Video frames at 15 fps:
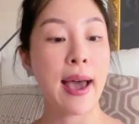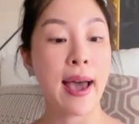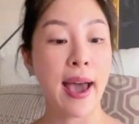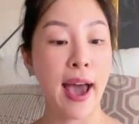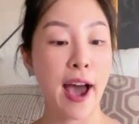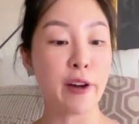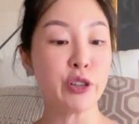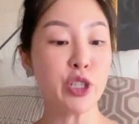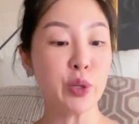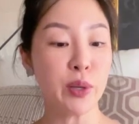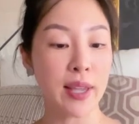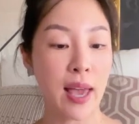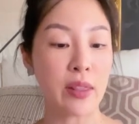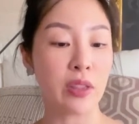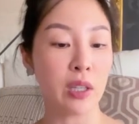How do you
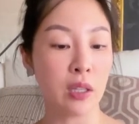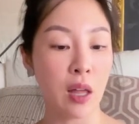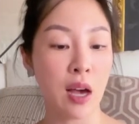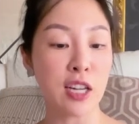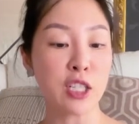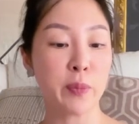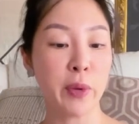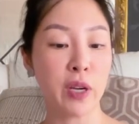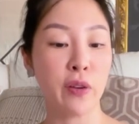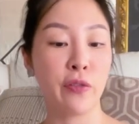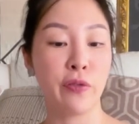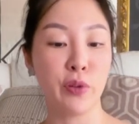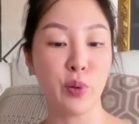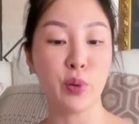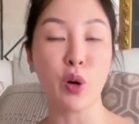get the last bit of
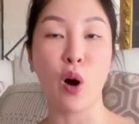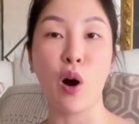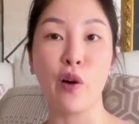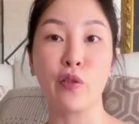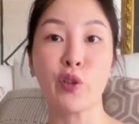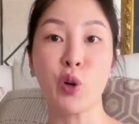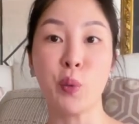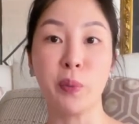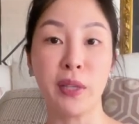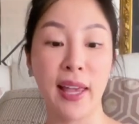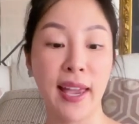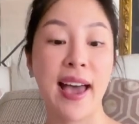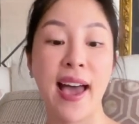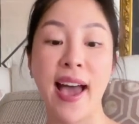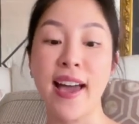food off your
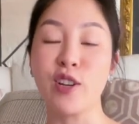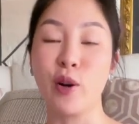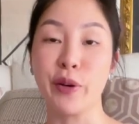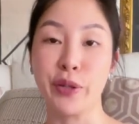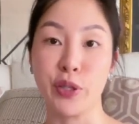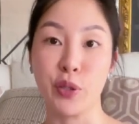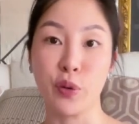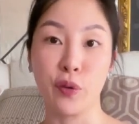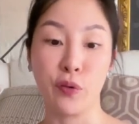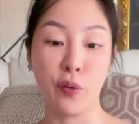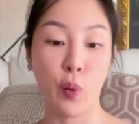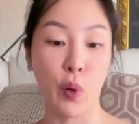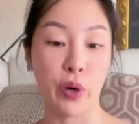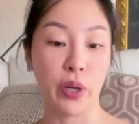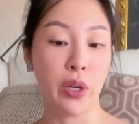plate and onto your
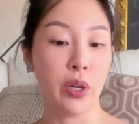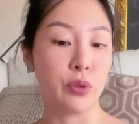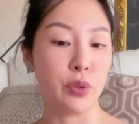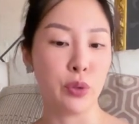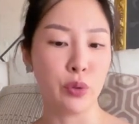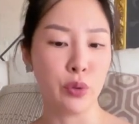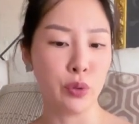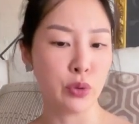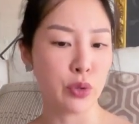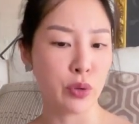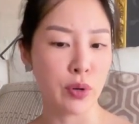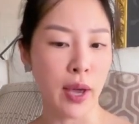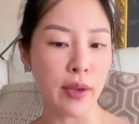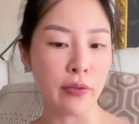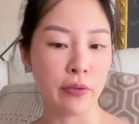fork? Do you use
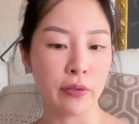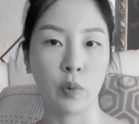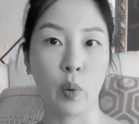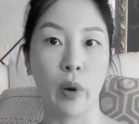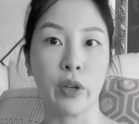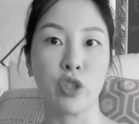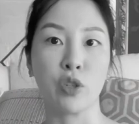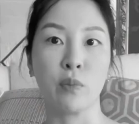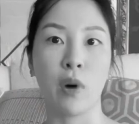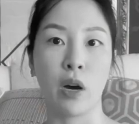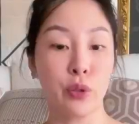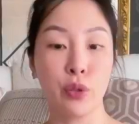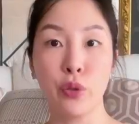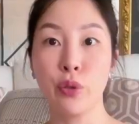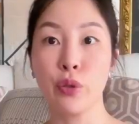your knife? Question
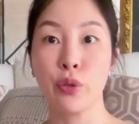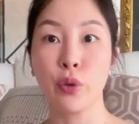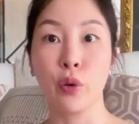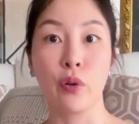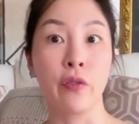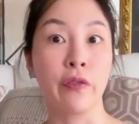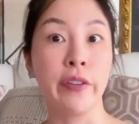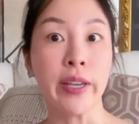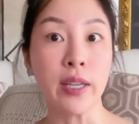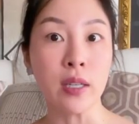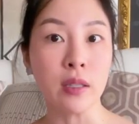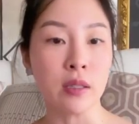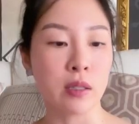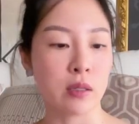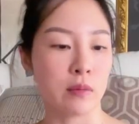mark. Do you use your
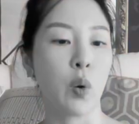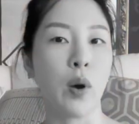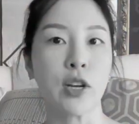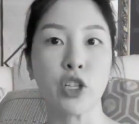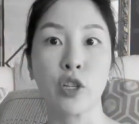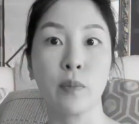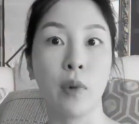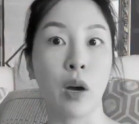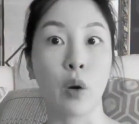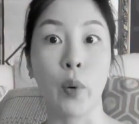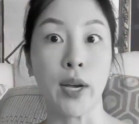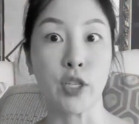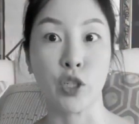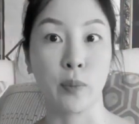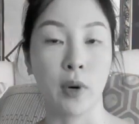fingers? Question mark,
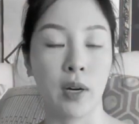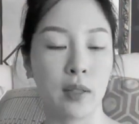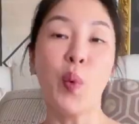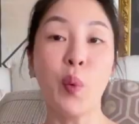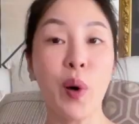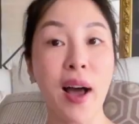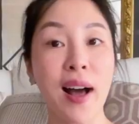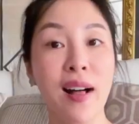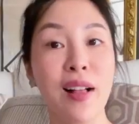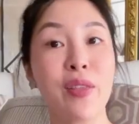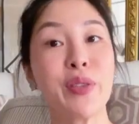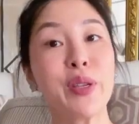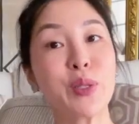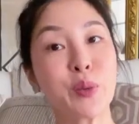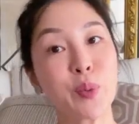question mark. Well,
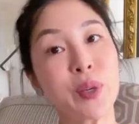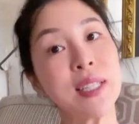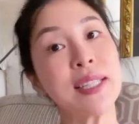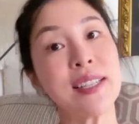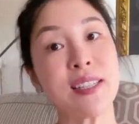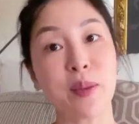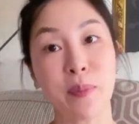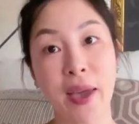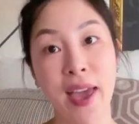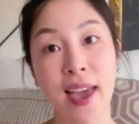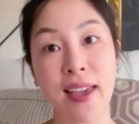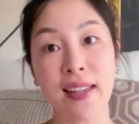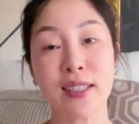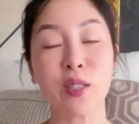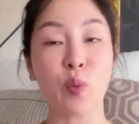this really
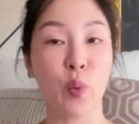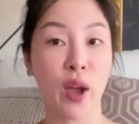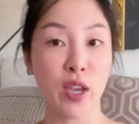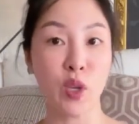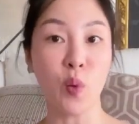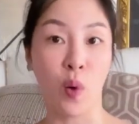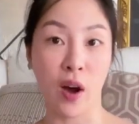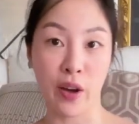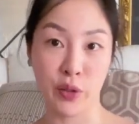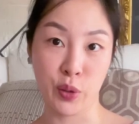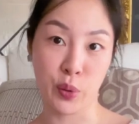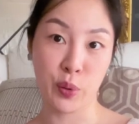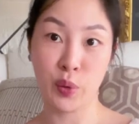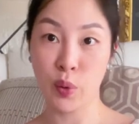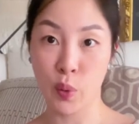depends where you are and
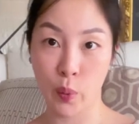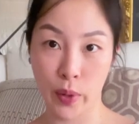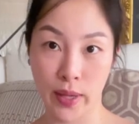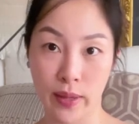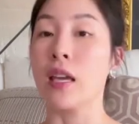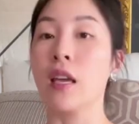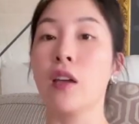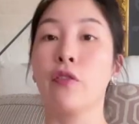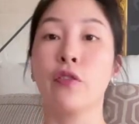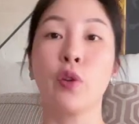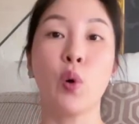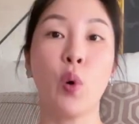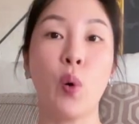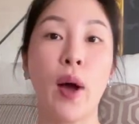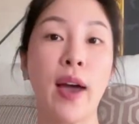who you're with. If
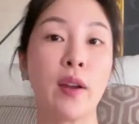you're at a